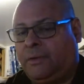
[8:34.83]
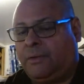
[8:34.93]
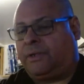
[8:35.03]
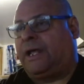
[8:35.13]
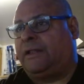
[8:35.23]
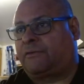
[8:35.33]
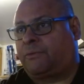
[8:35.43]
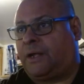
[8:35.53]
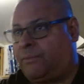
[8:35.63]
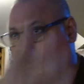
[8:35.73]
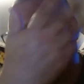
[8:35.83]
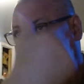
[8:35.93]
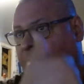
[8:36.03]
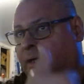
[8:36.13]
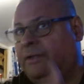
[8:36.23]
Well, not this one. I want to
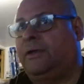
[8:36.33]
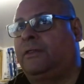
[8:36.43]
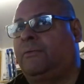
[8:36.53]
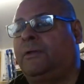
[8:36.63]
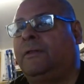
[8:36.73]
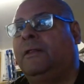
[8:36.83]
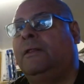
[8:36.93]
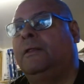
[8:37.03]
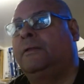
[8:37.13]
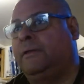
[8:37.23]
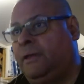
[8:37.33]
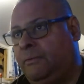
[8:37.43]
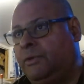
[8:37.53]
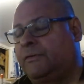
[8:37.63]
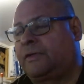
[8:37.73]
bring down the other one, the Windows